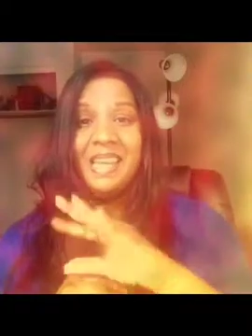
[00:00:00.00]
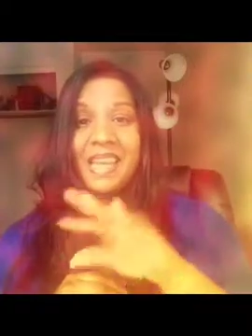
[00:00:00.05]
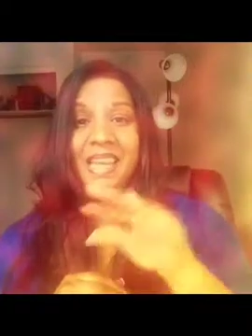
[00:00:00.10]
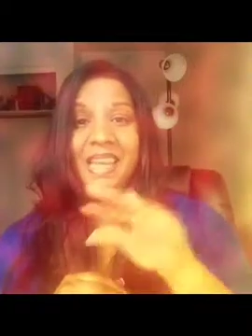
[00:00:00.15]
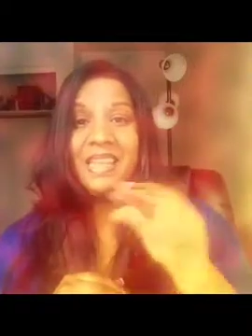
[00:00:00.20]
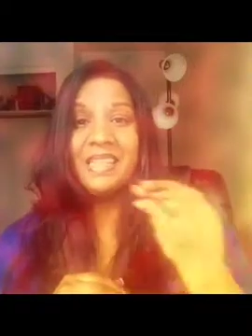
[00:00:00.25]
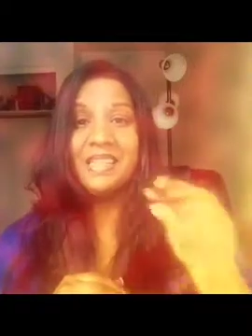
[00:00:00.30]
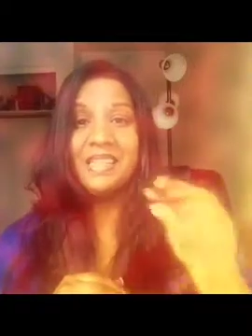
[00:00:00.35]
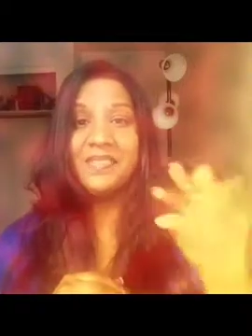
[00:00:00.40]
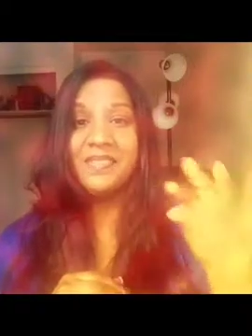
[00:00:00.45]

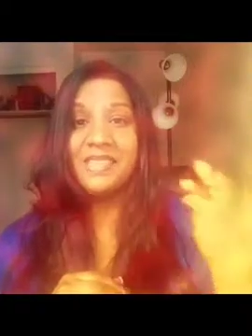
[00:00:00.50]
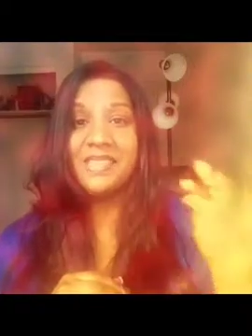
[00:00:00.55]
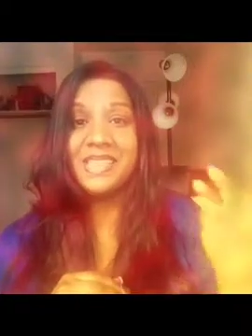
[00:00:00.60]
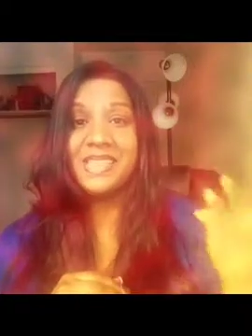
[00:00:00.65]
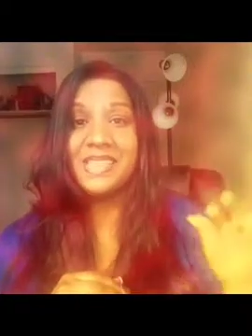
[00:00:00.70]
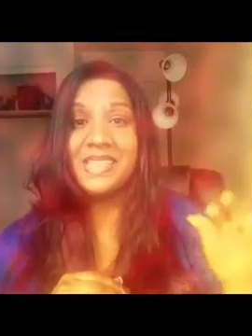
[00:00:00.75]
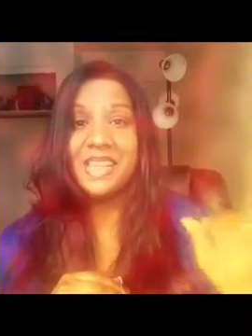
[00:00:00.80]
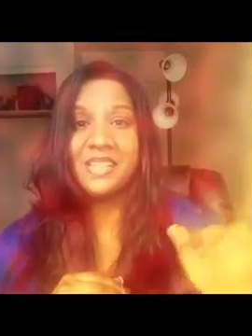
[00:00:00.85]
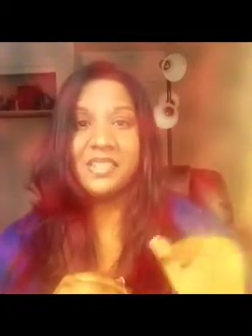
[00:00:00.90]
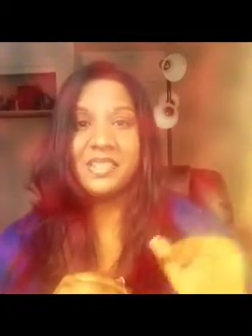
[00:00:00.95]
in different
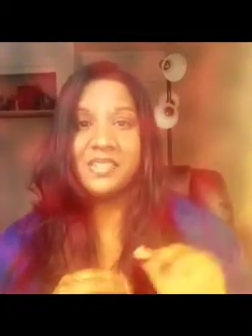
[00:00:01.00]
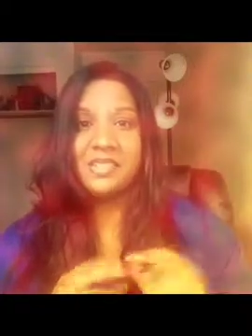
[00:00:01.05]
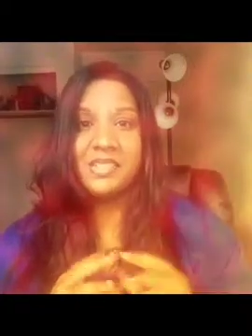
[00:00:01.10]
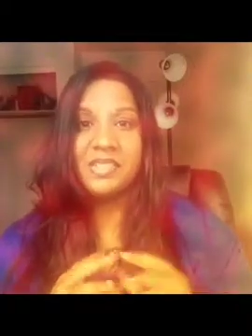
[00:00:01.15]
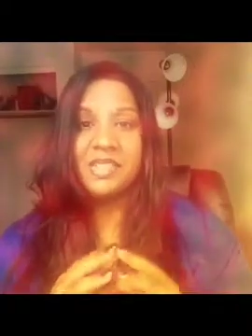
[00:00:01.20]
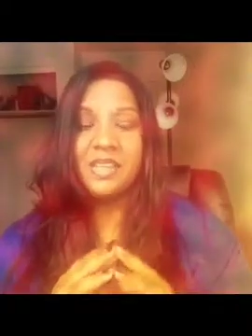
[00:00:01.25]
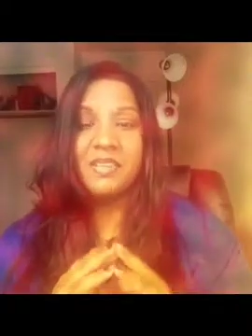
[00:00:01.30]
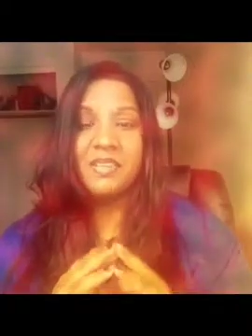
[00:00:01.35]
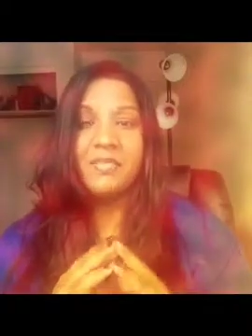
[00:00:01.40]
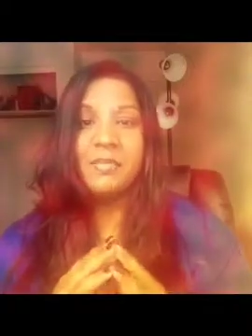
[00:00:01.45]

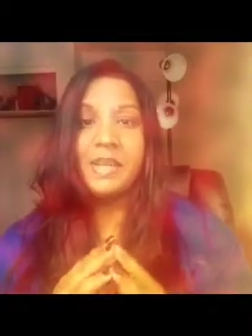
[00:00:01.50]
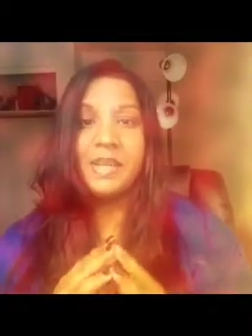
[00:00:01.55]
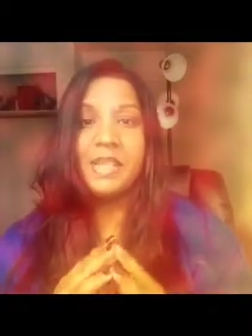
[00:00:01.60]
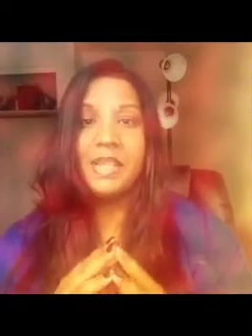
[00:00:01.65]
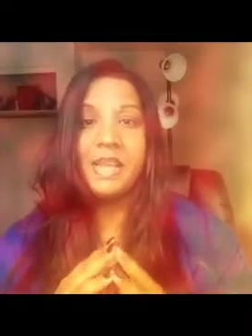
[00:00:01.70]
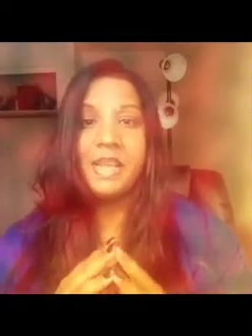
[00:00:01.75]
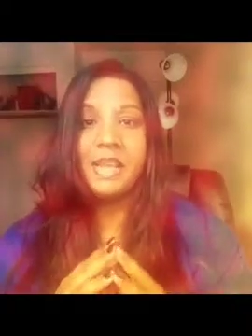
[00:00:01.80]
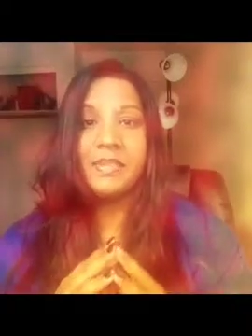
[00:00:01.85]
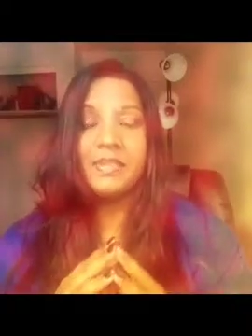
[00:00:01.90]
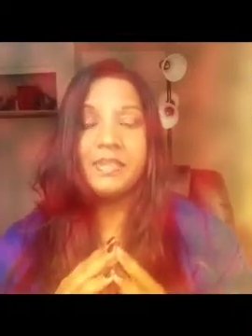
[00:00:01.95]
sectors of my
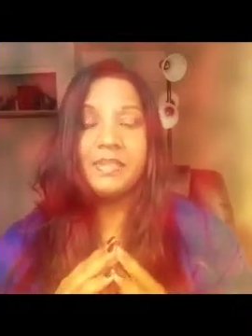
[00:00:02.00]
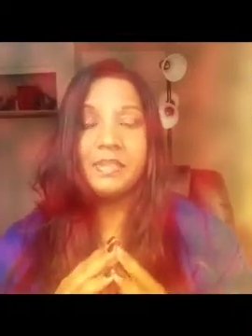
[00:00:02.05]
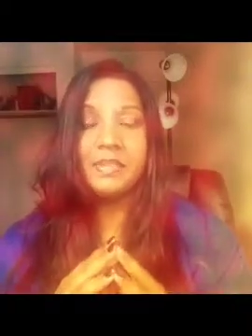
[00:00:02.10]
life.